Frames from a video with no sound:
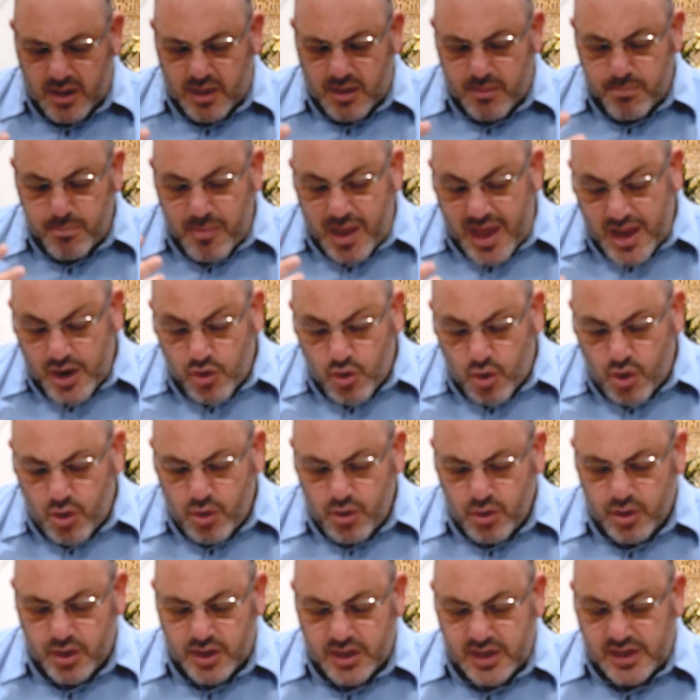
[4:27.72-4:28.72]

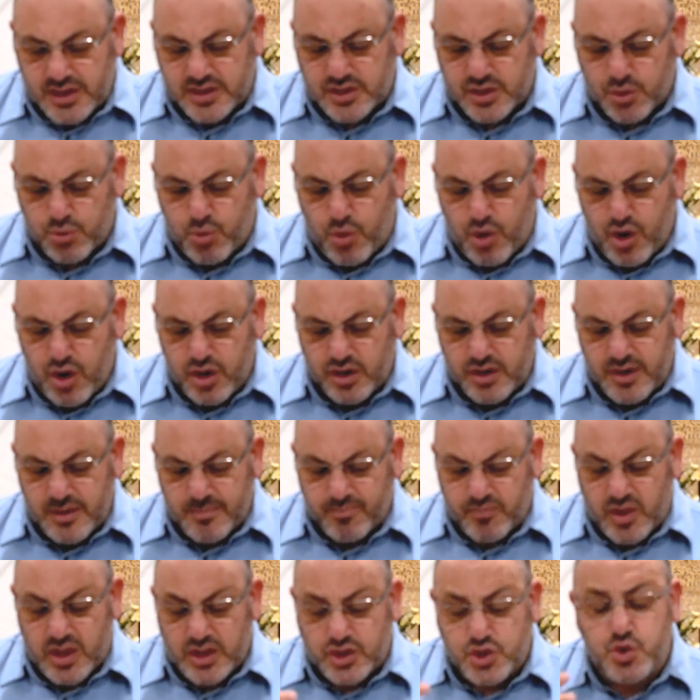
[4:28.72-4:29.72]
meno is the word,
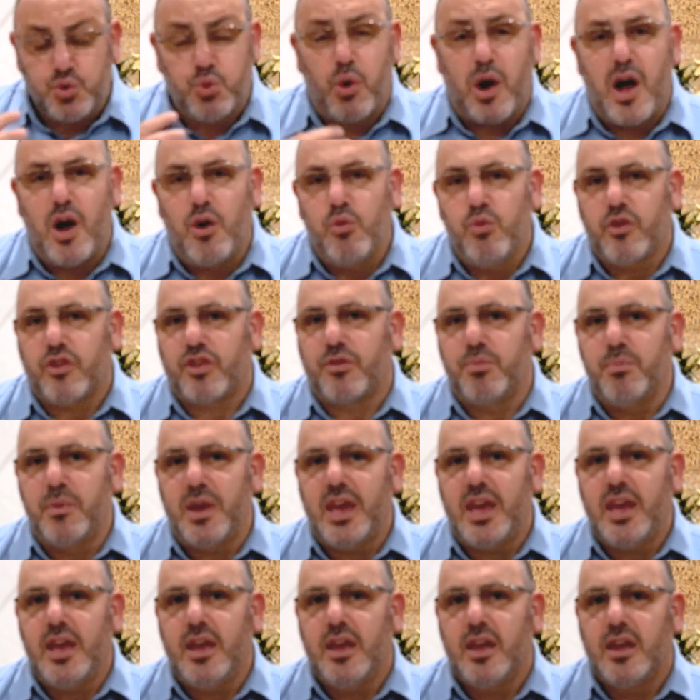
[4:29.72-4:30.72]
dwell with
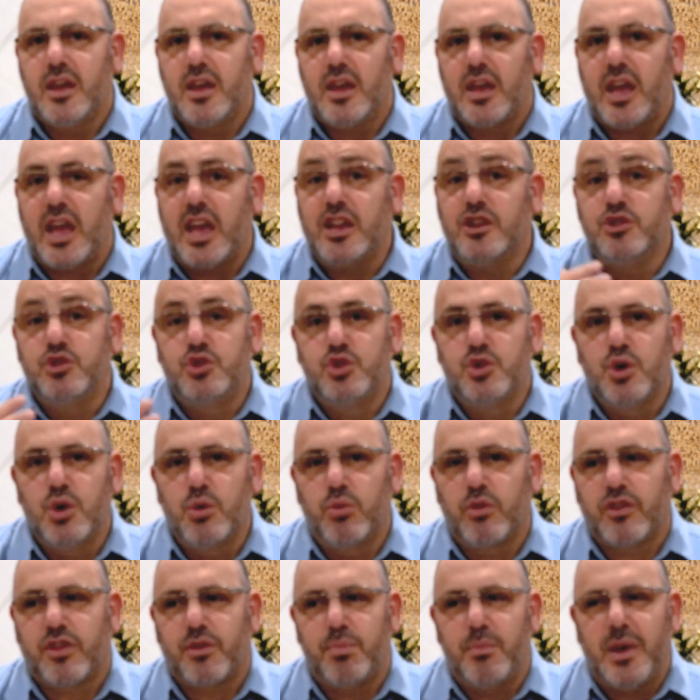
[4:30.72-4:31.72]
me, endure
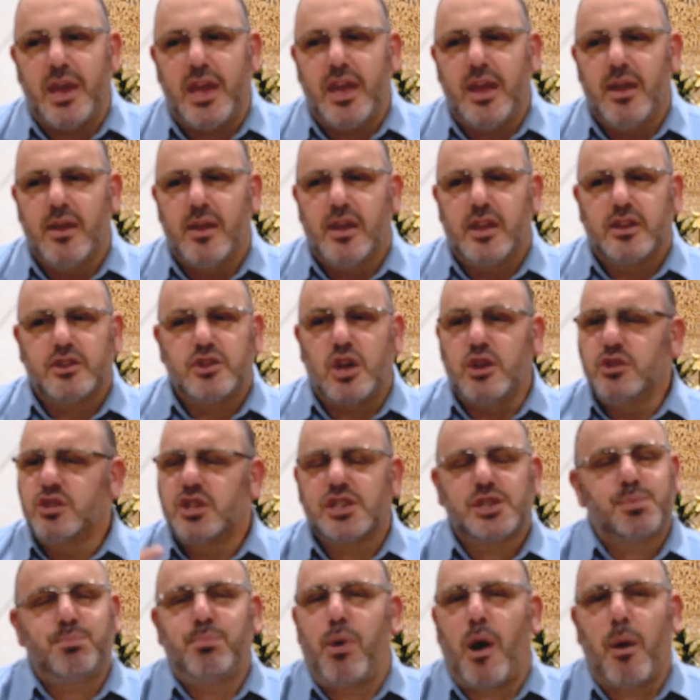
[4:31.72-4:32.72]
with me. Don't
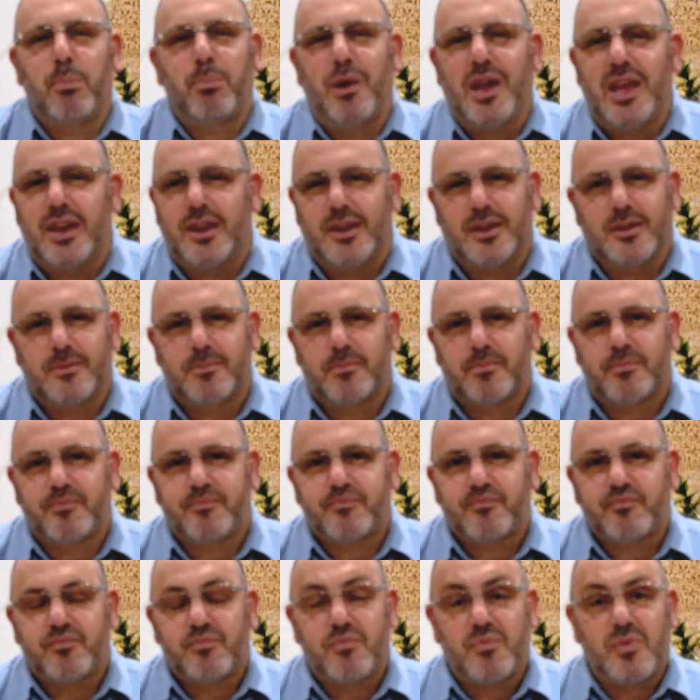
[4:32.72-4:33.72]
just pop in,
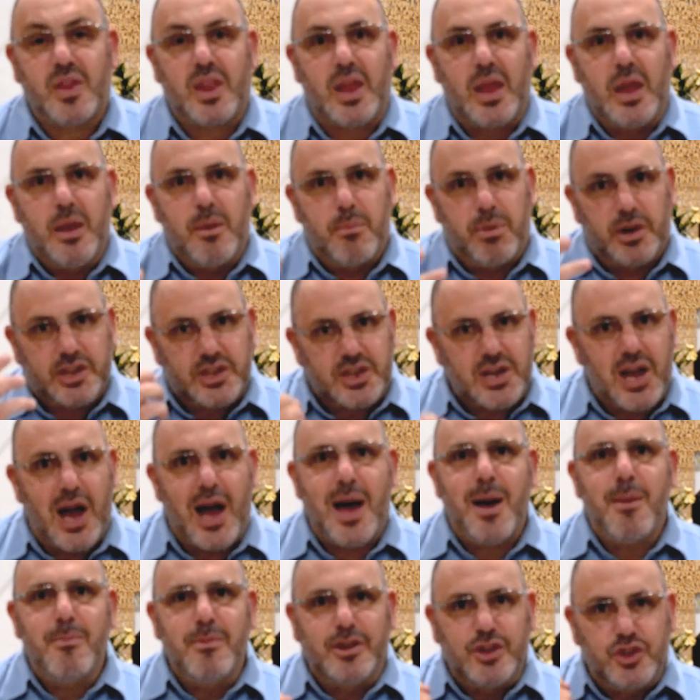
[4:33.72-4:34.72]
but
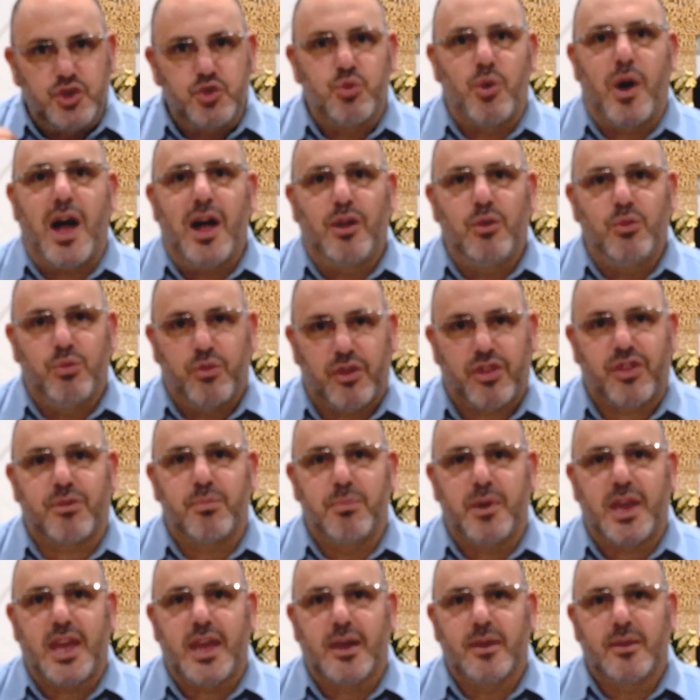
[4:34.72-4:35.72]
come and dwell with
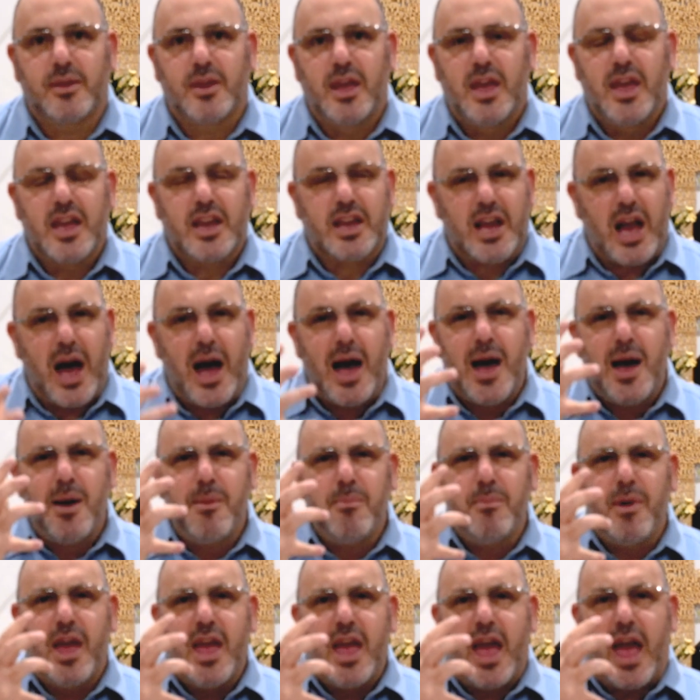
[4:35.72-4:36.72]
me.
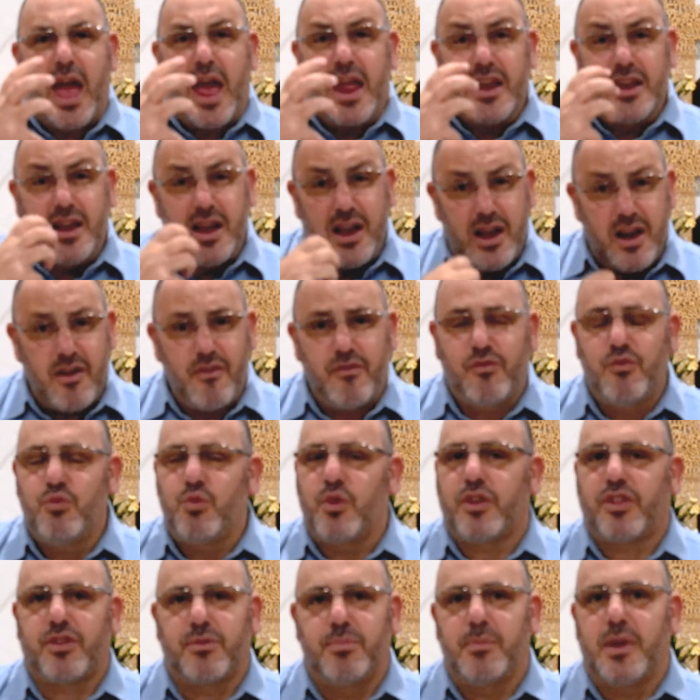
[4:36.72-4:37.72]
Come and live
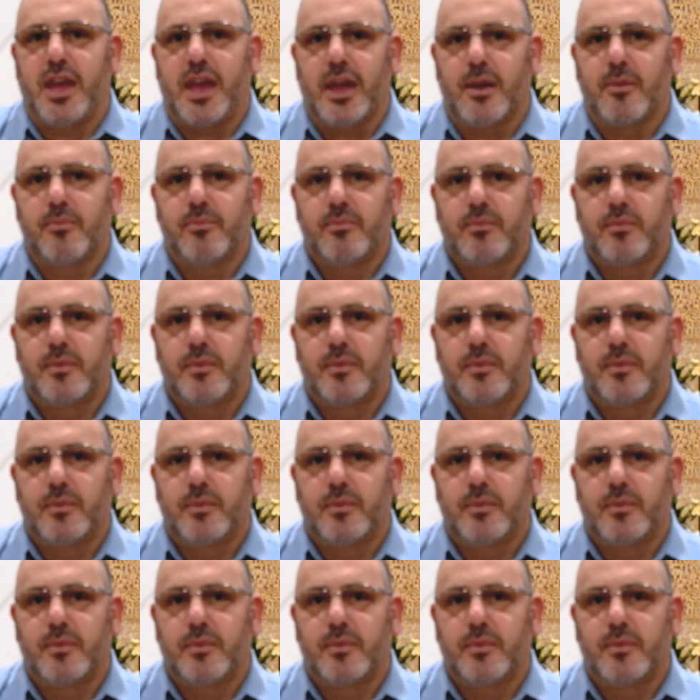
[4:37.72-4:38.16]
with me.